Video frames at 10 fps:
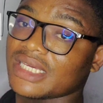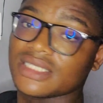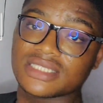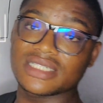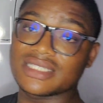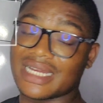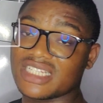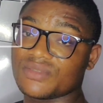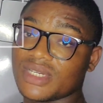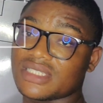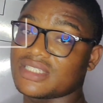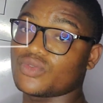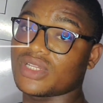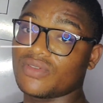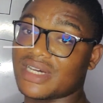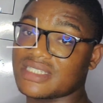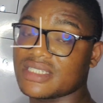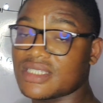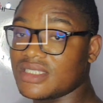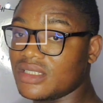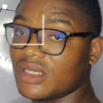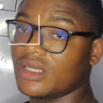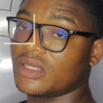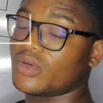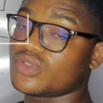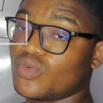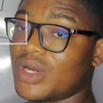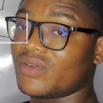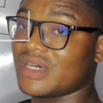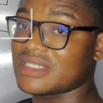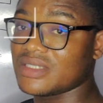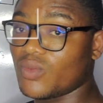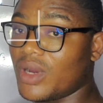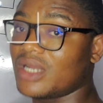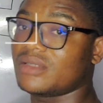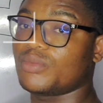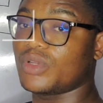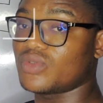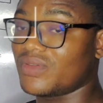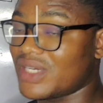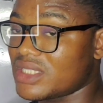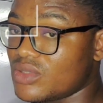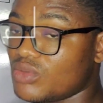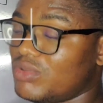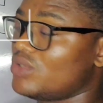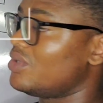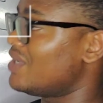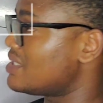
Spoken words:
in series arrangement is 1 over CT equal to 1 over C1 plus 1 over C2 plus 1